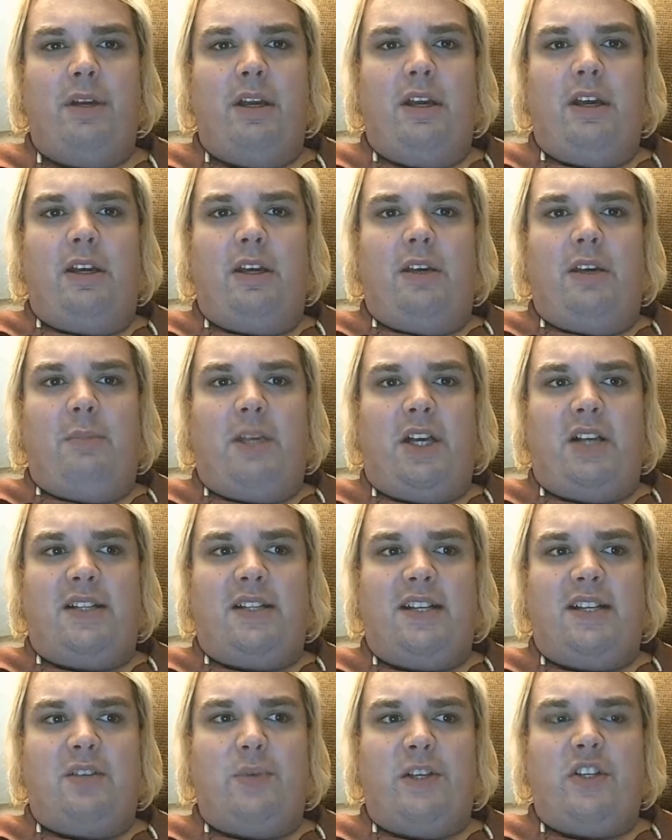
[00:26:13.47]
because
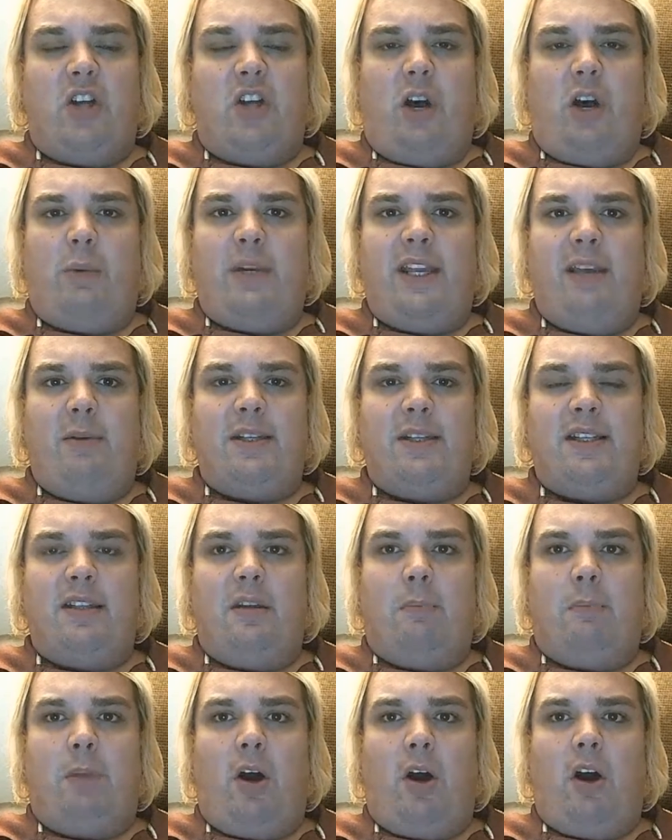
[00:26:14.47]
as we saw when he was in the
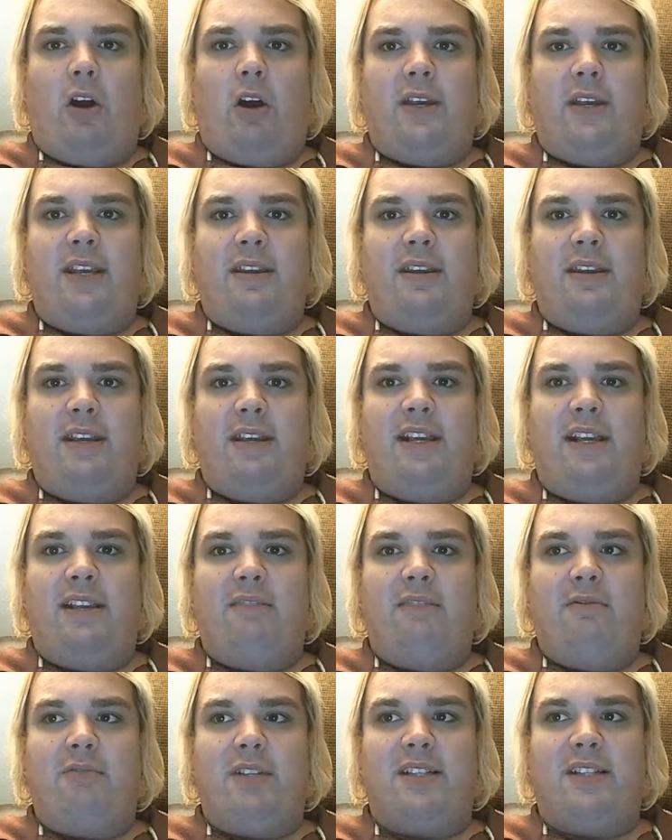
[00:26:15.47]
bar, he he
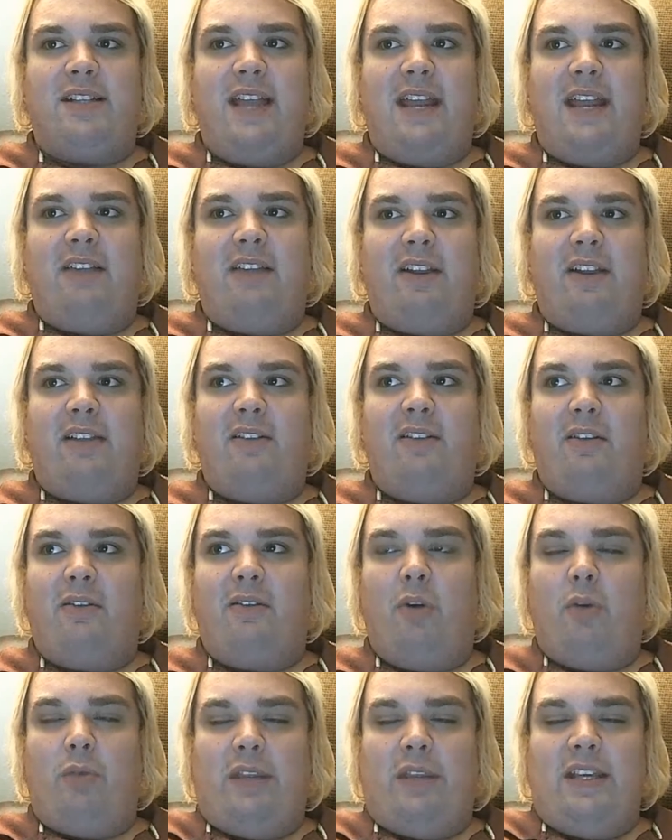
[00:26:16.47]
was saying like,
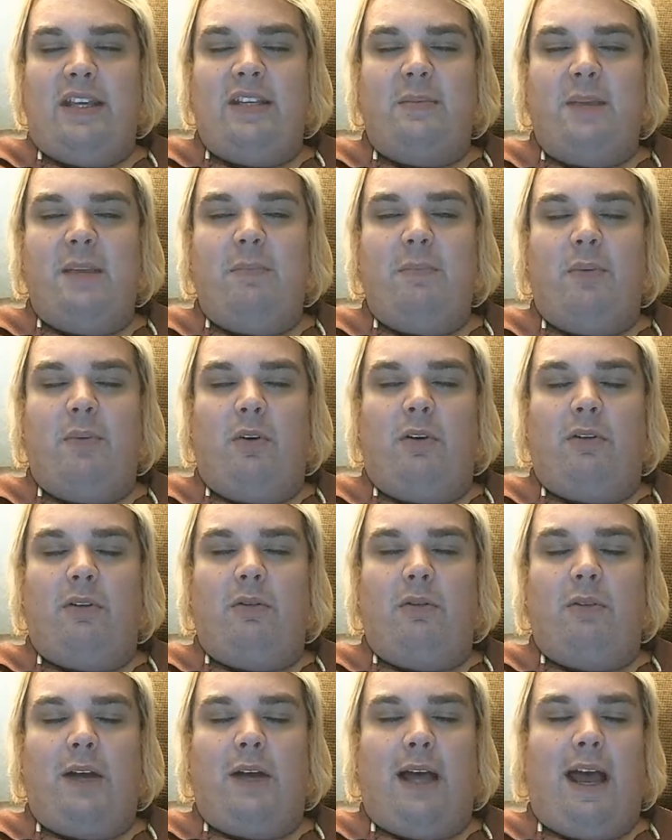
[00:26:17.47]
oh, these people.
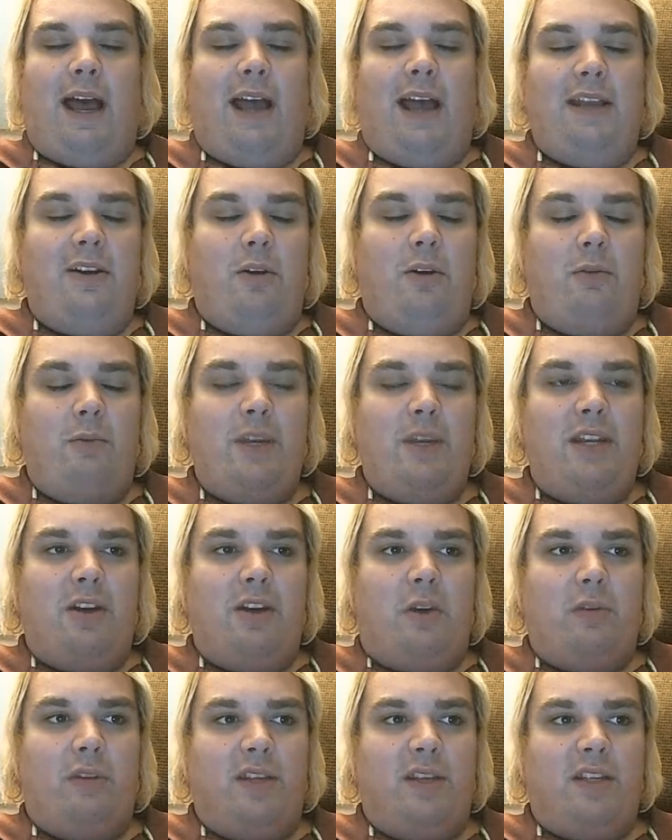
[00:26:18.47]
I know we know
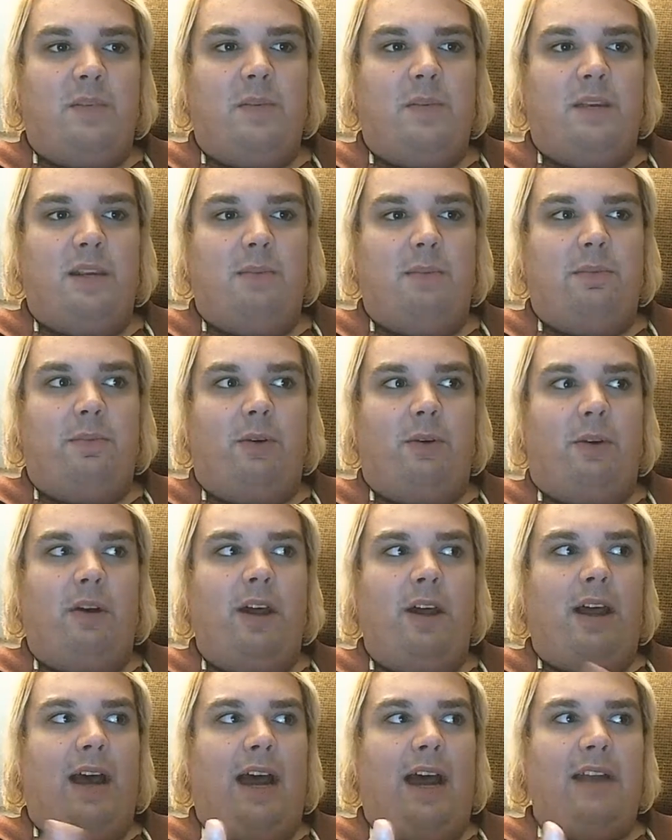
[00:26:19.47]
these people.
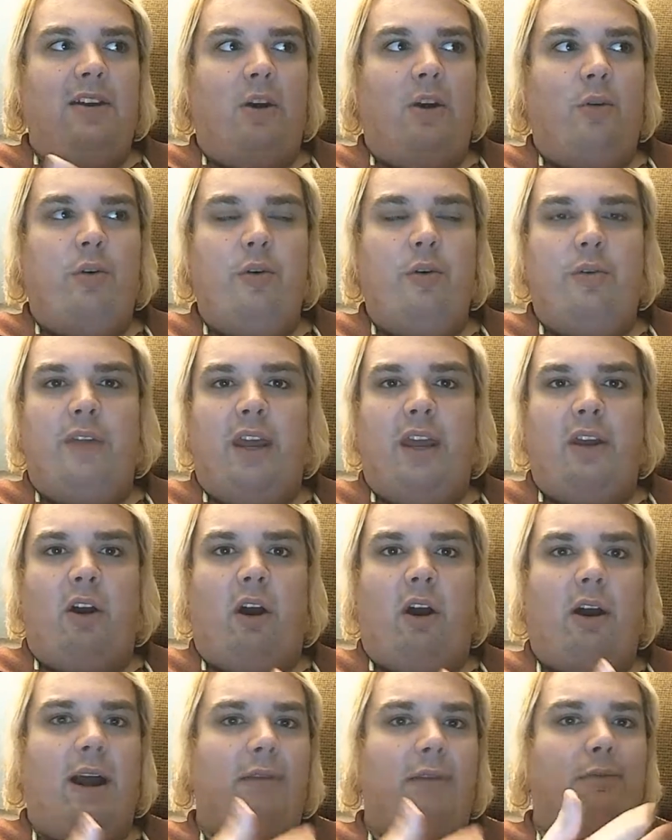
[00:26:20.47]
I know who they
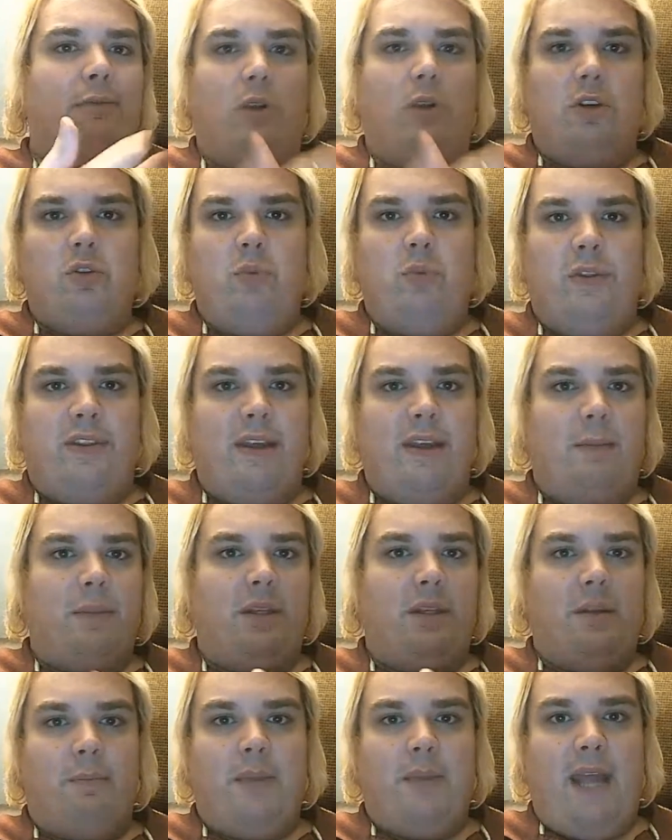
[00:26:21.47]
are. I've worked with them in
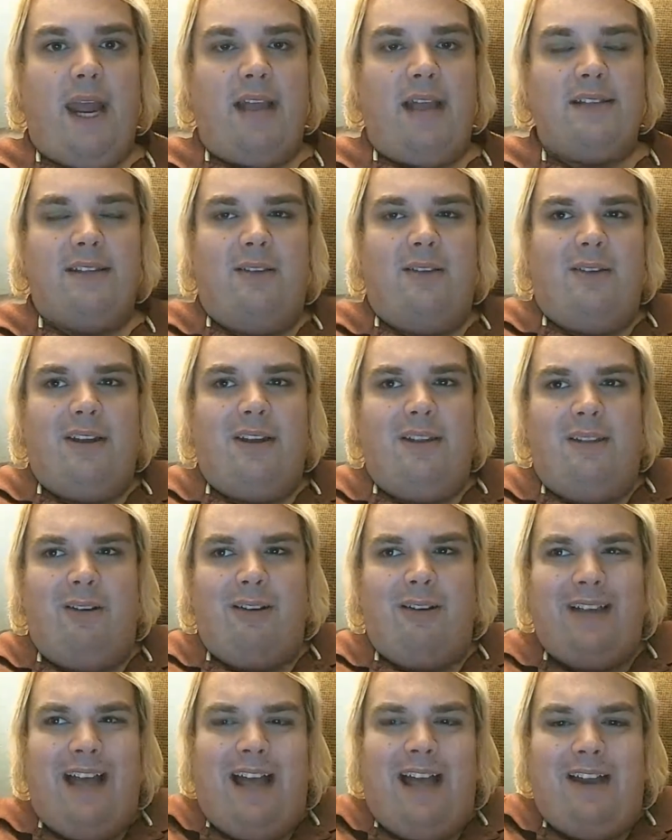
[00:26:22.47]
the past. They're they're
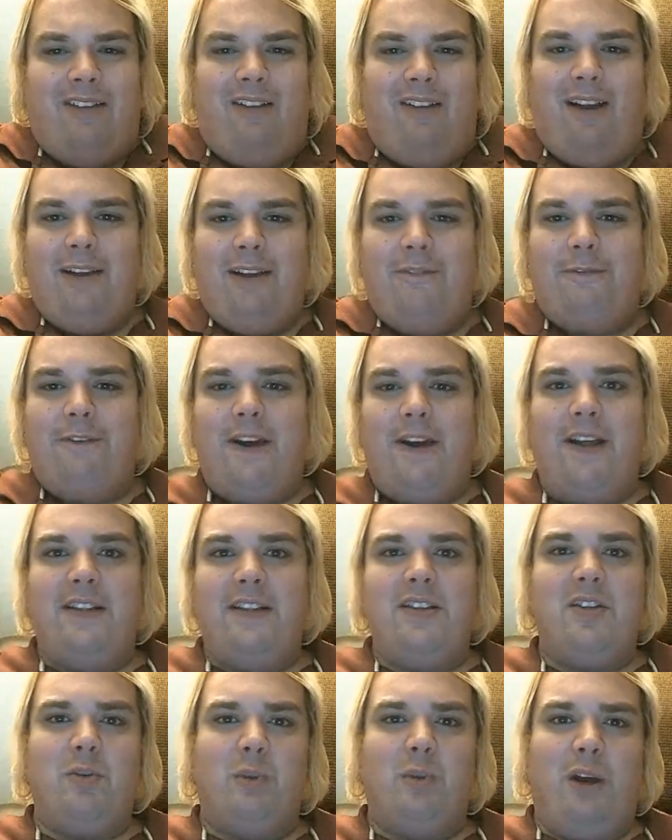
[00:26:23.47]
kind of like
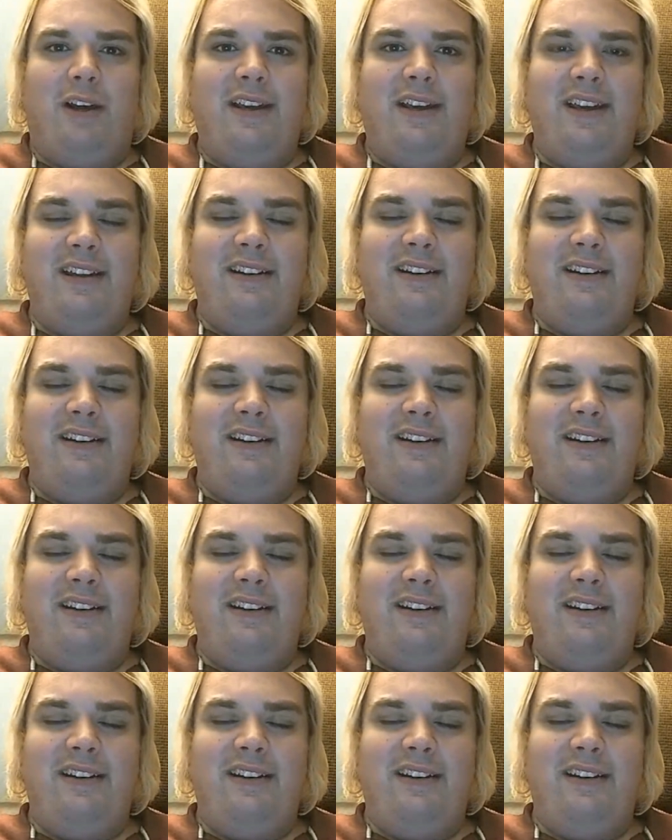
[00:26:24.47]
friends, right?